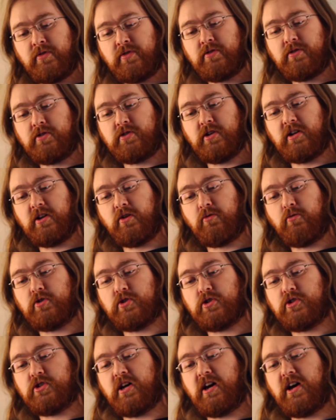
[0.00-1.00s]
deciding
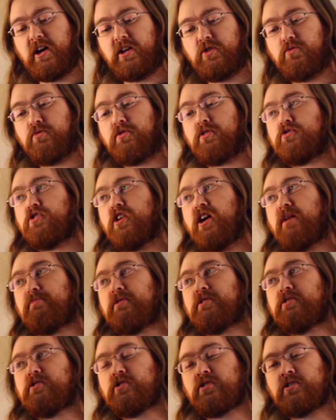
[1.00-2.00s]
which side you want to drop
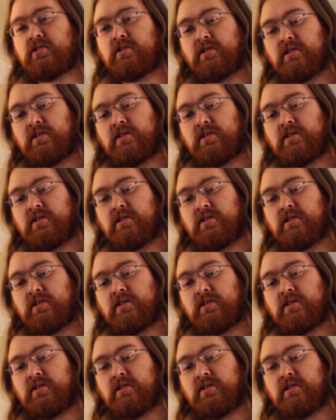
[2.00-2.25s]
it.